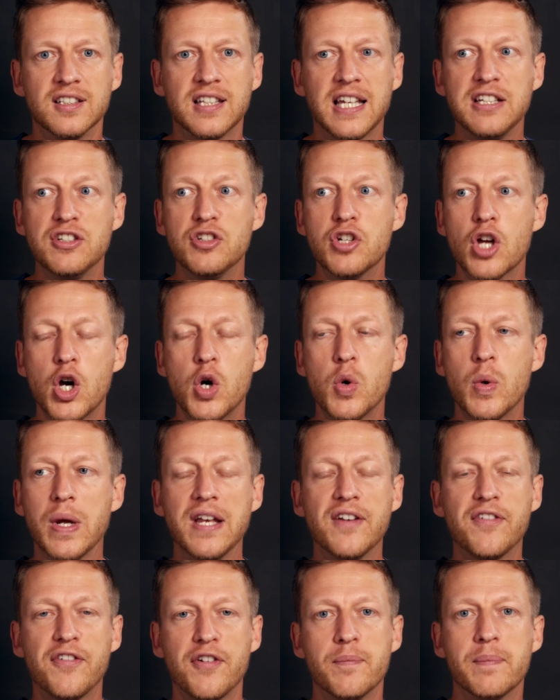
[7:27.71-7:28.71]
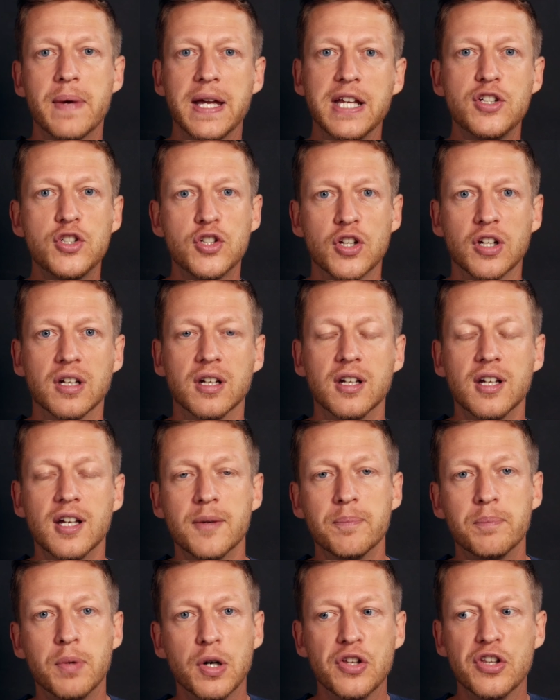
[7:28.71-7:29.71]
They know information,
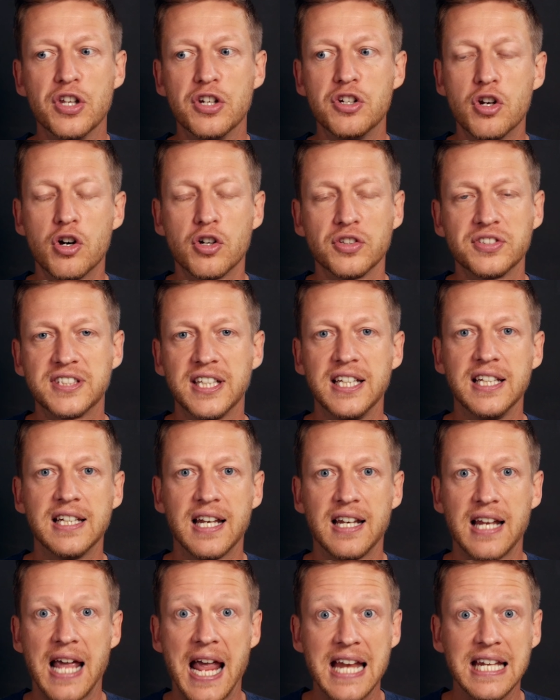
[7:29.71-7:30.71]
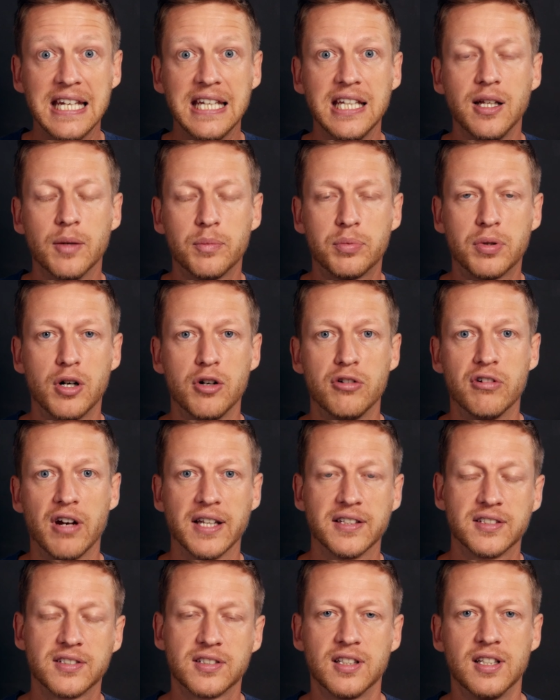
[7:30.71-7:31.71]
but they're not seeing any
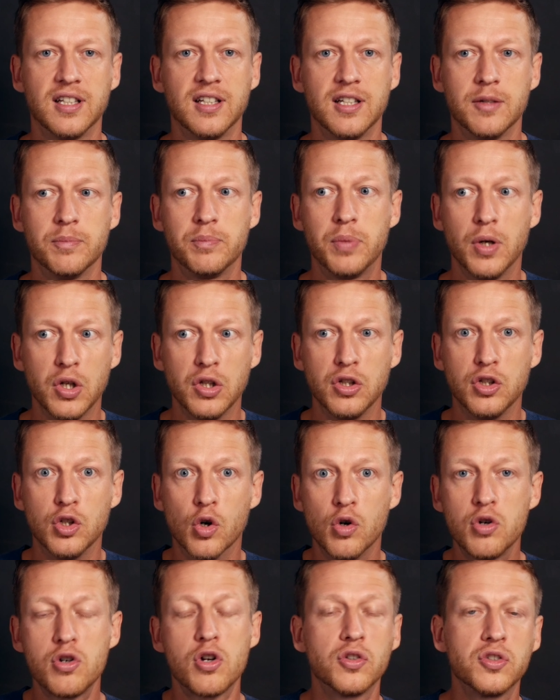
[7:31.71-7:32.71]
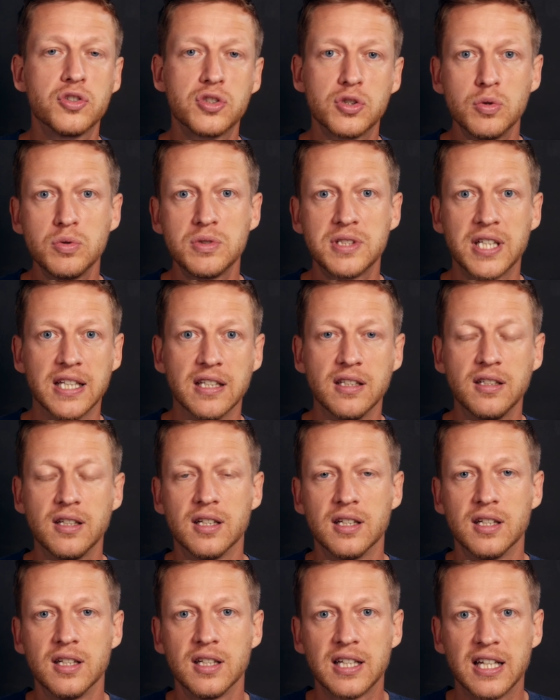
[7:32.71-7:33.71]
progress. But your consulting
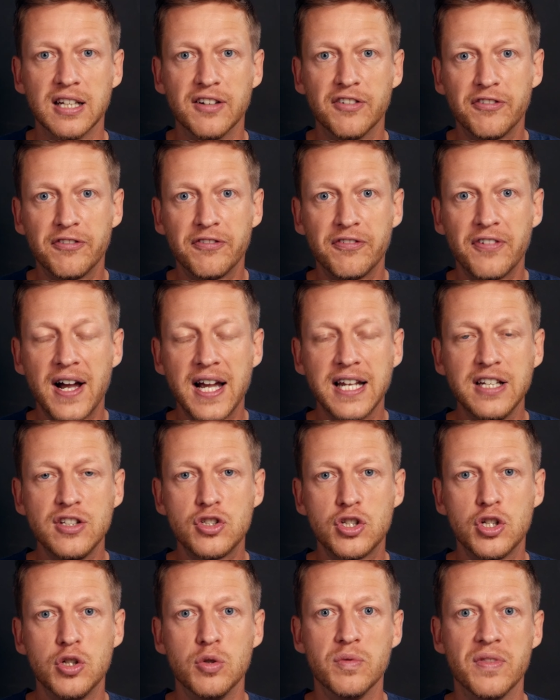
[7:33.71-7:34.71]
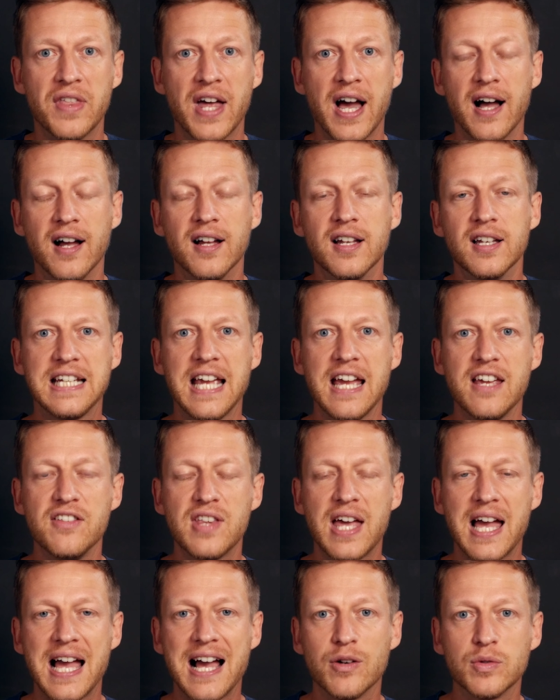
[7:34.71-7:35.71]
can fine tune that,
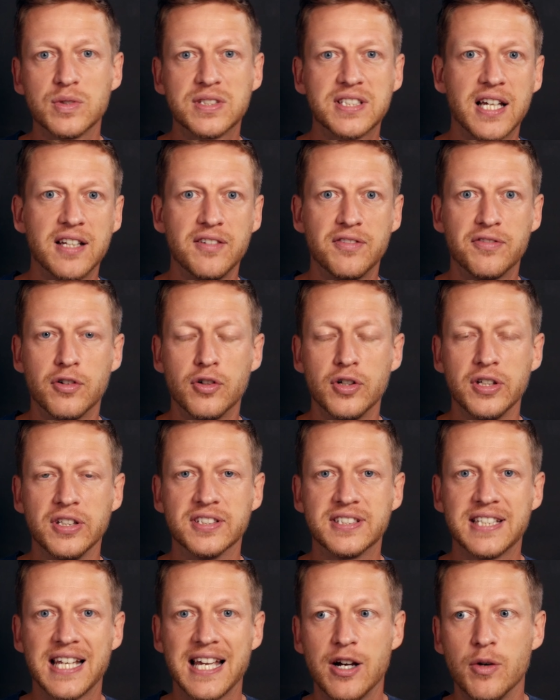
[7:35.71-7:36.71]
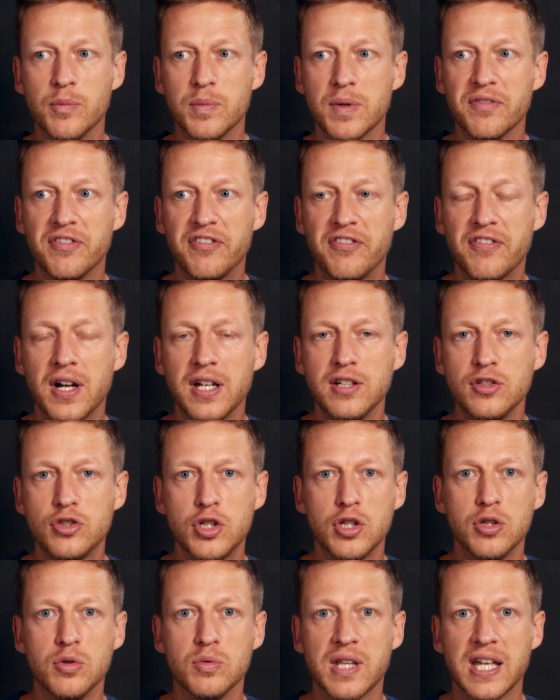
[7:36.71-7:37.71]
getting that outside voice to help them fine
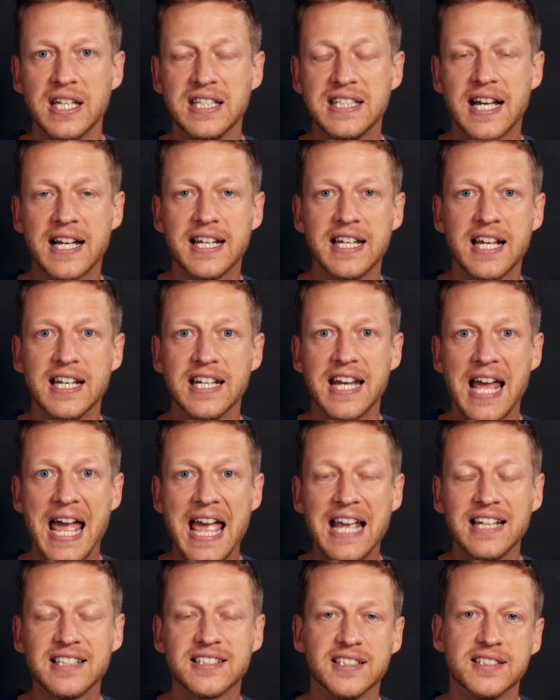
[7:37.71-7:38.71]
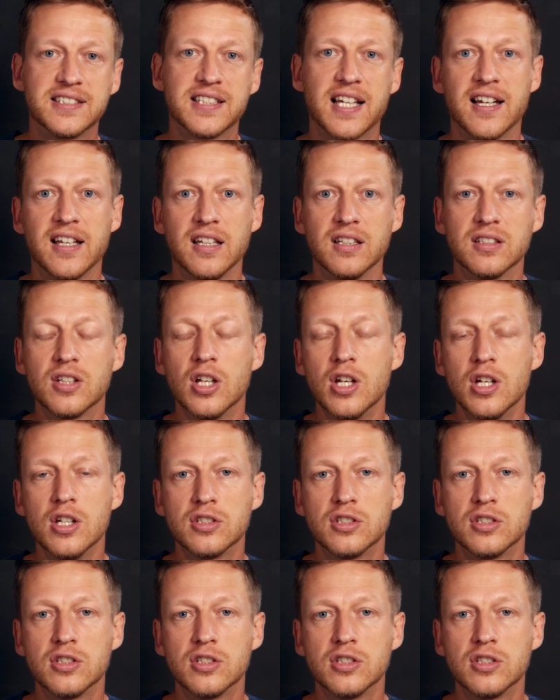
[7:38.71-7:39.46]
tune their diet and exercise